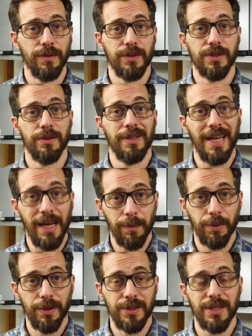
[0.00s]
for a certain
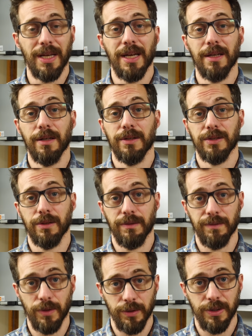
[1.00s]
amperage and a
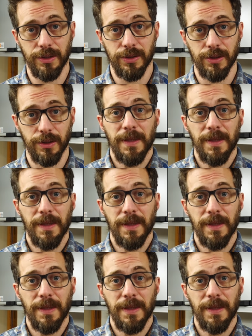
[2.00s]
certain voltage.